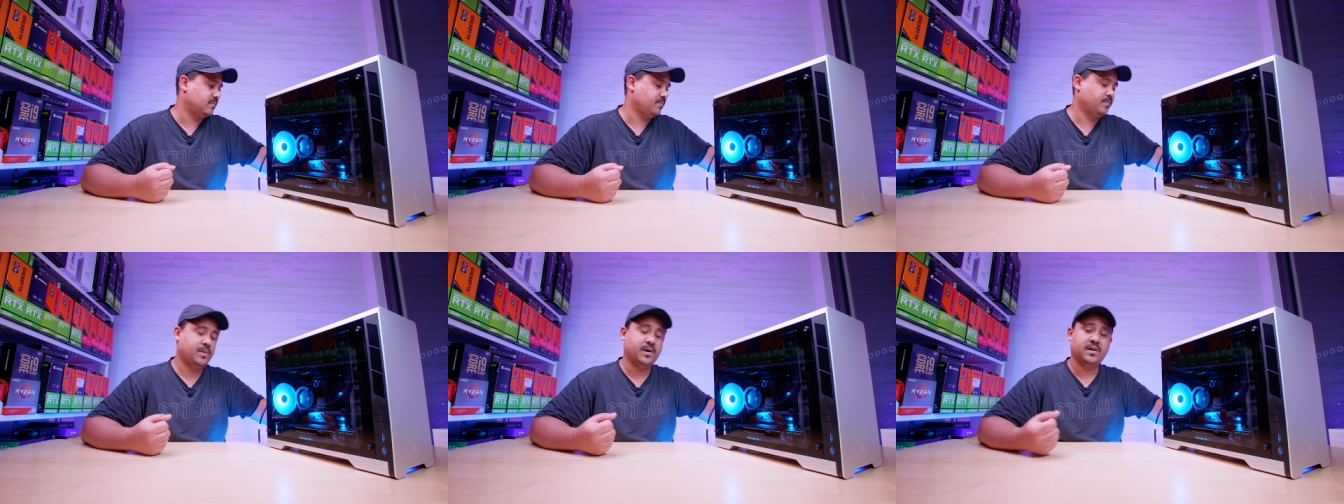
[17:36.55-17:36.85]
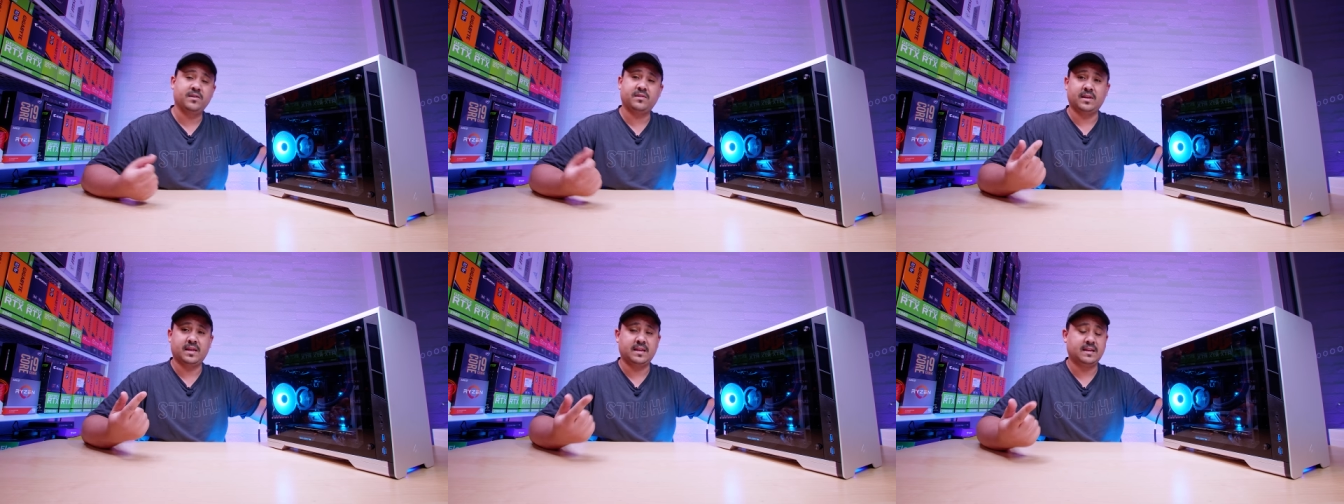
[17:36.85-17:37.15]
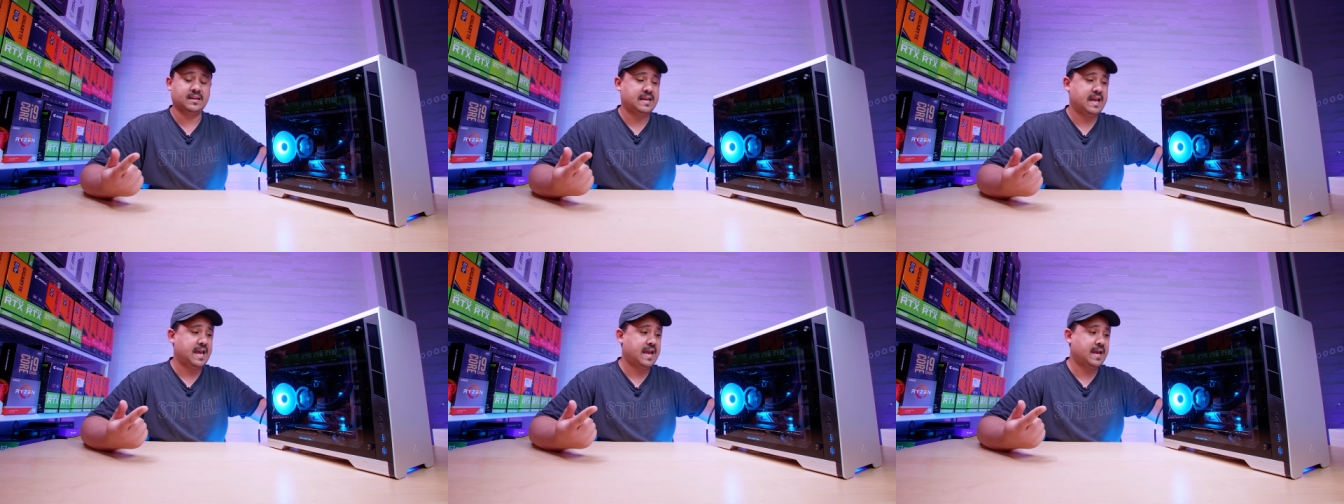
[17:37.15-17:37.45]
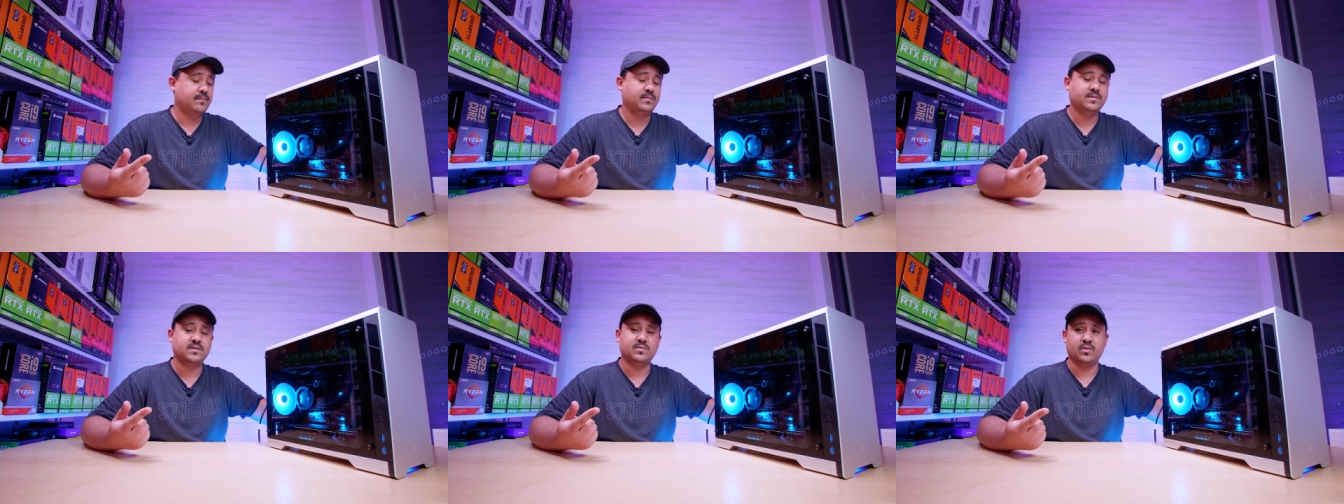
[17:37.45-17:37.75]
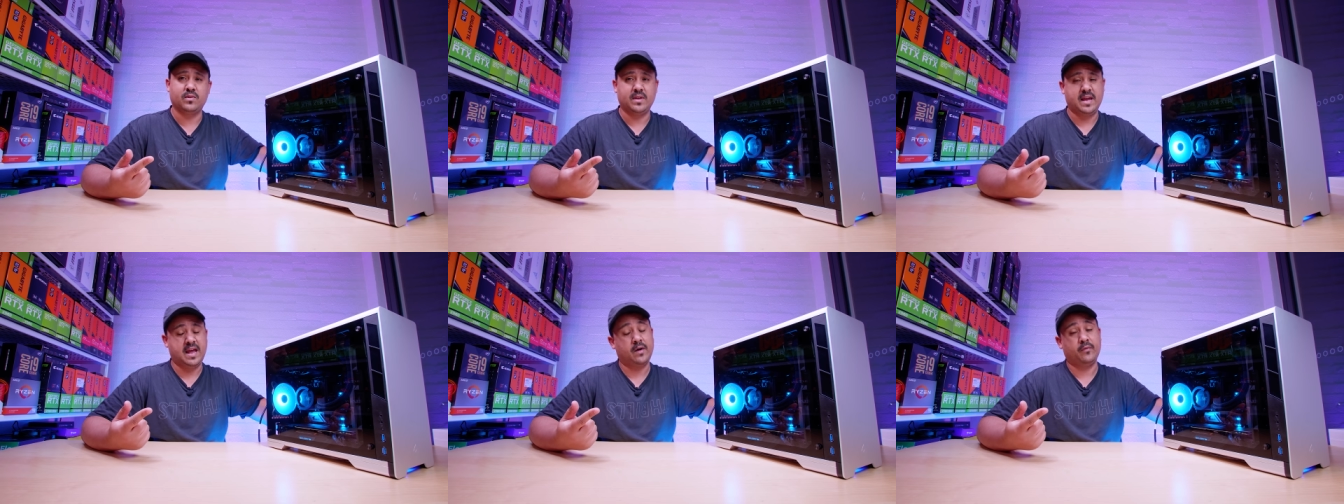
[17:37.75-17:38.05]
both in games,
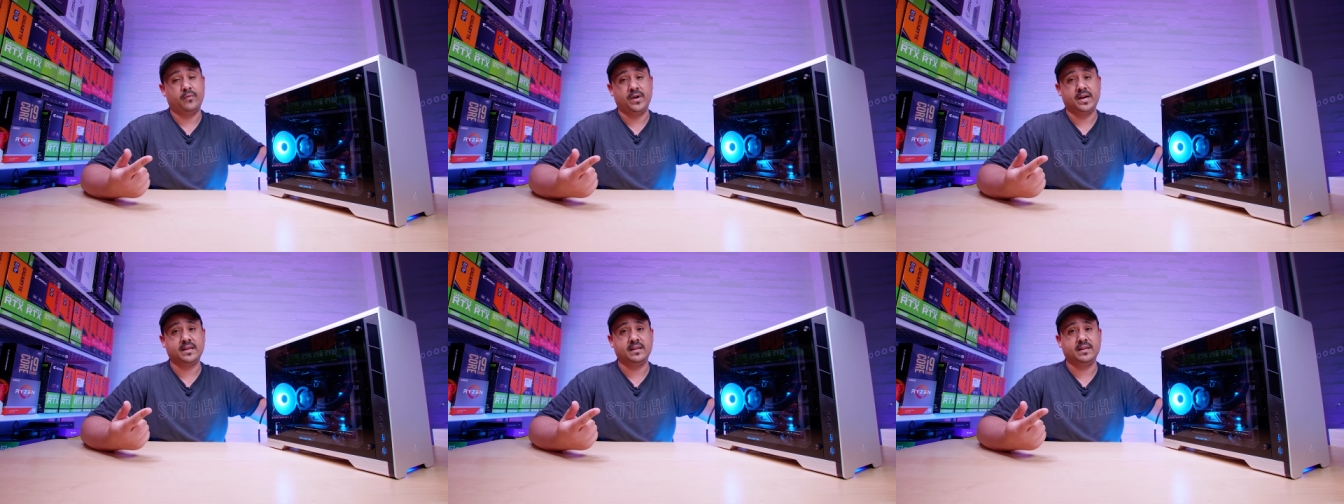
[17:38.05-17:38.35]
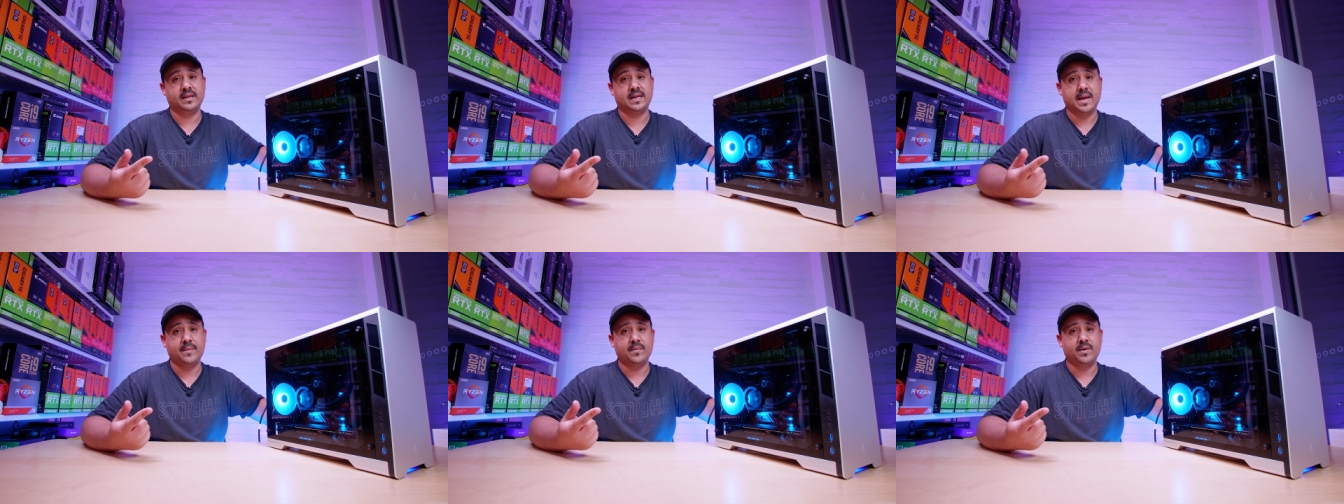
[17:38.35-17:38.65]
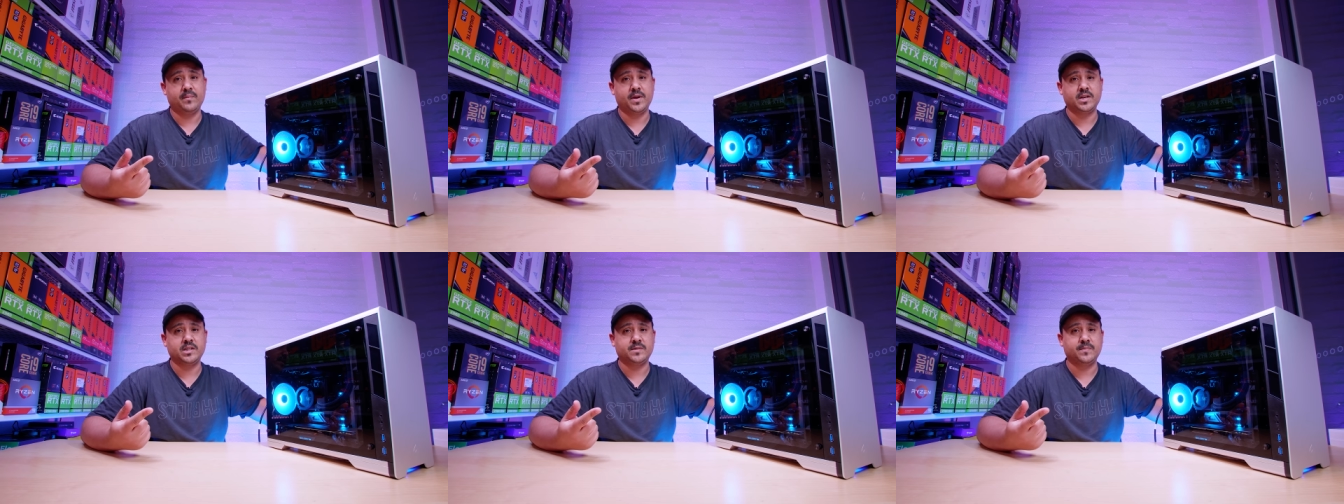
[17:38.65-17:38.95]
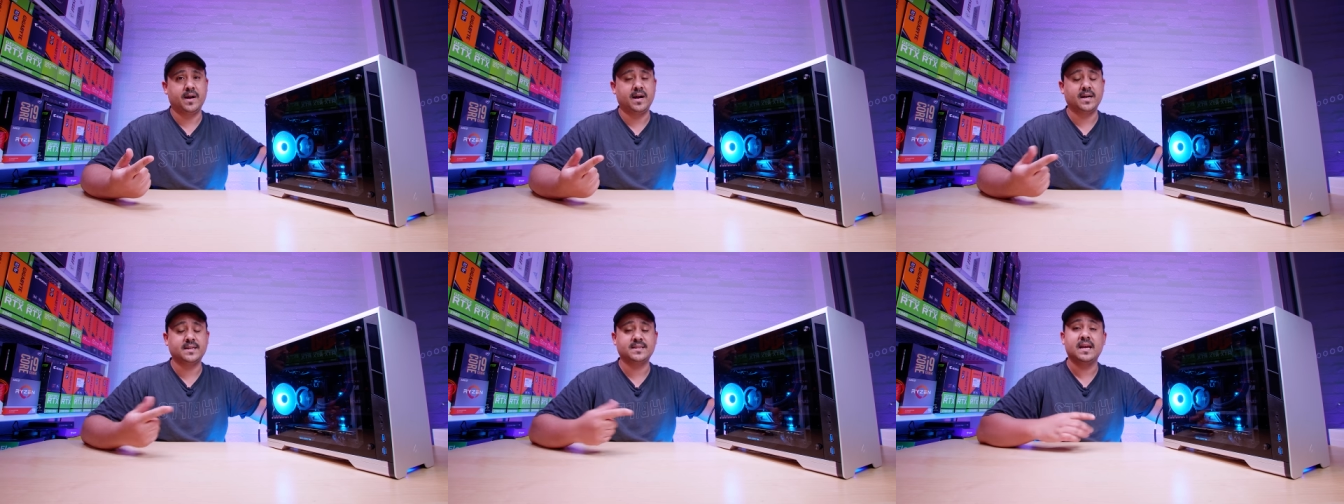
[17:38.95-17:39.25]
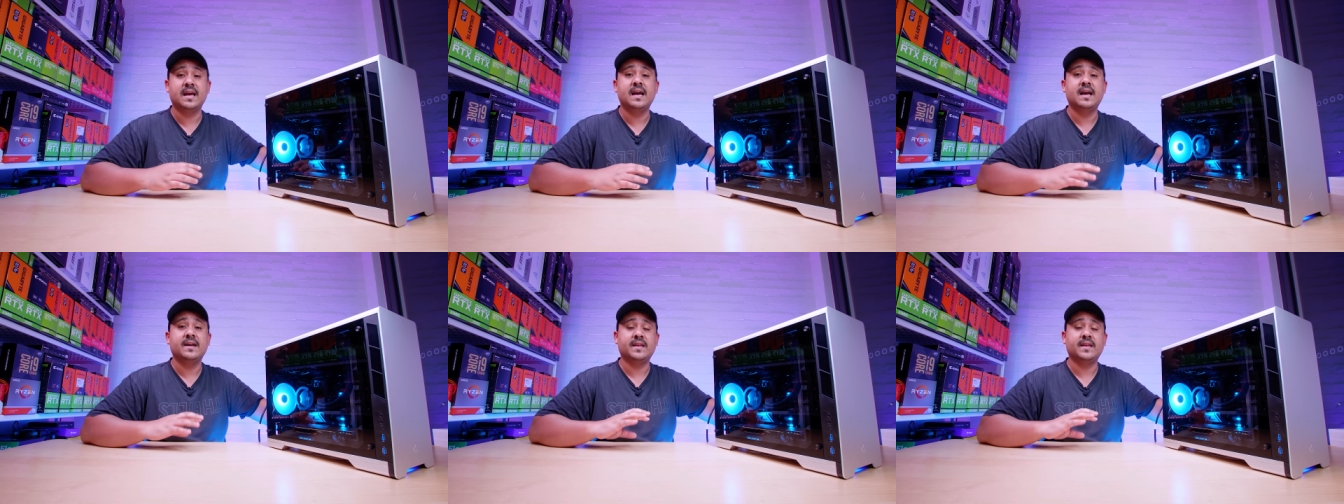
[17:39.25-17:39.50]
well, our regular gaming benchmarks